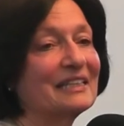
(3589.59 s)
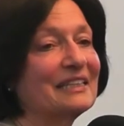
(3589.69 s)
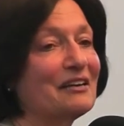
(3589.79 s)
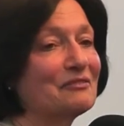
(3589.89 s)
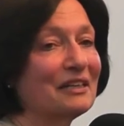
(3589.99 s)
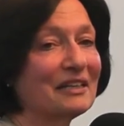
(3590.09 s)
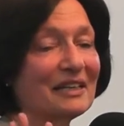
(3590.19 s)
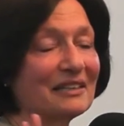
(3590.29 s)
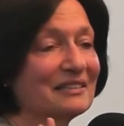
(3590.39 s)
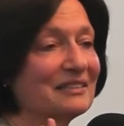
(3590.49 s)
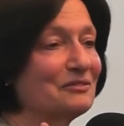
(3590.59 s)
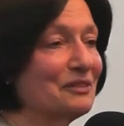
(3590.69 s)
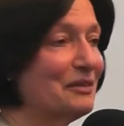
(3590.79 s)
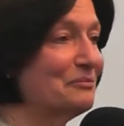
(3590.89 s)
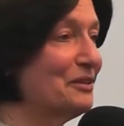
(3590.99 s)
Now Rachel is a
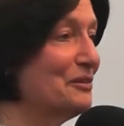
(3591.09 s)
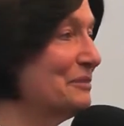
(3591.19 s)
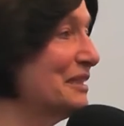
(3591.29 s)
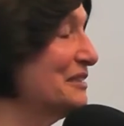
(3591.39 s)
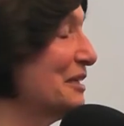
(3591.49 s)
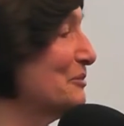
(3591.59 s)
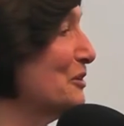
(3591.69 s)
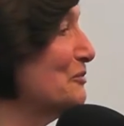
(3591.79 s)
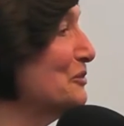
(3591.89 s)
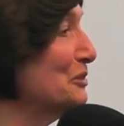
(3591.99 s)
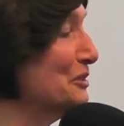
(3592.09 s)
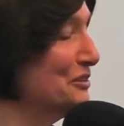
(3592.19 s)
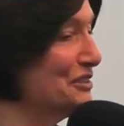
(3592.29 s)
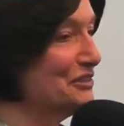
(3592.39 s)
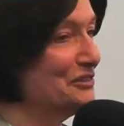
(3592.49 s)
grandmother many times over while her
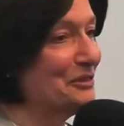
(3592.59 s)
children